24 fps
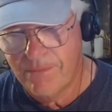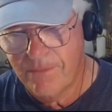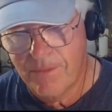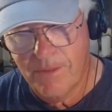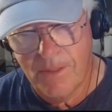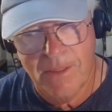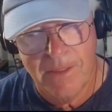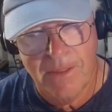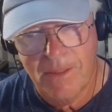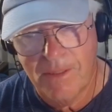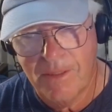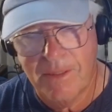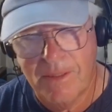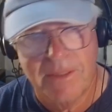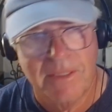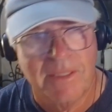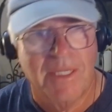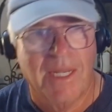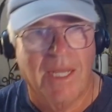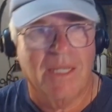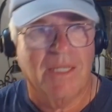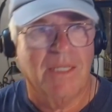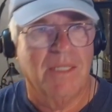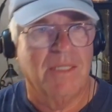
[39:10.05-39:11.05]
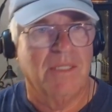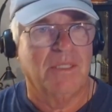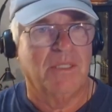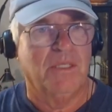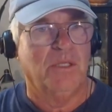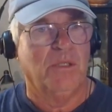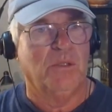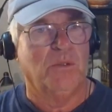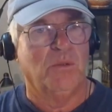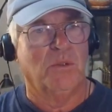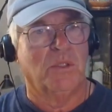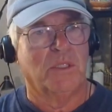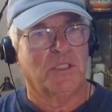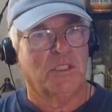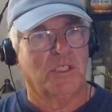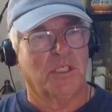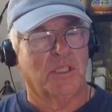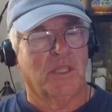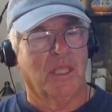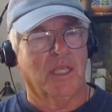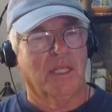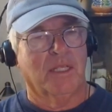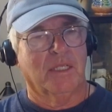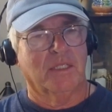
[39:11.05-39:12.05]
It's not going to do what you
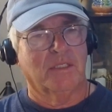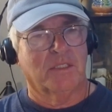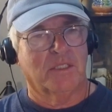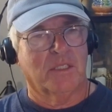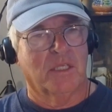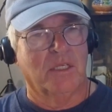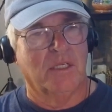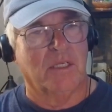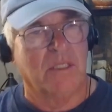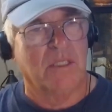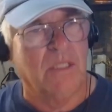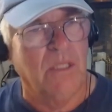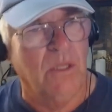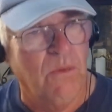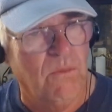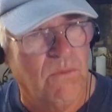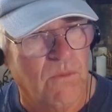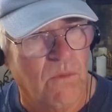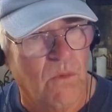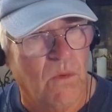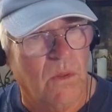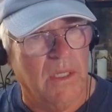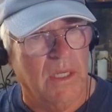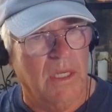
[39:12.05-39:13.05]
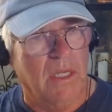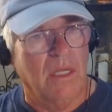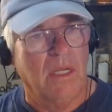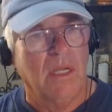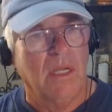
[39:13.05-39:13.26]
think it's going to do for you.